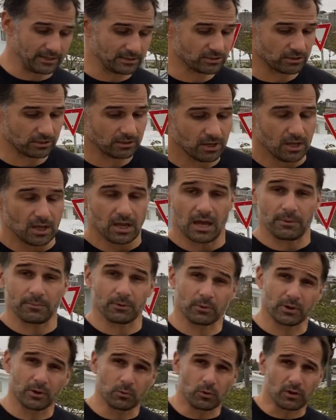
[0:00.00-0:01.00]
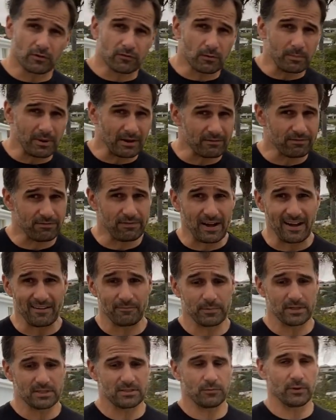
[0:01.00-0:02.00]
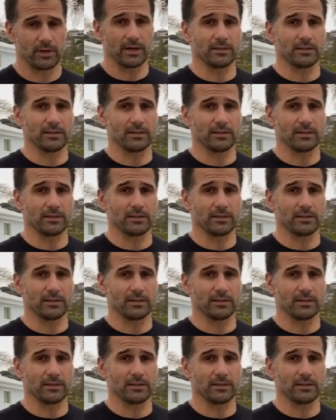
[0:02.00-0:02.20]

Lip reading: so and we want to work for about 5 minutes. Okay,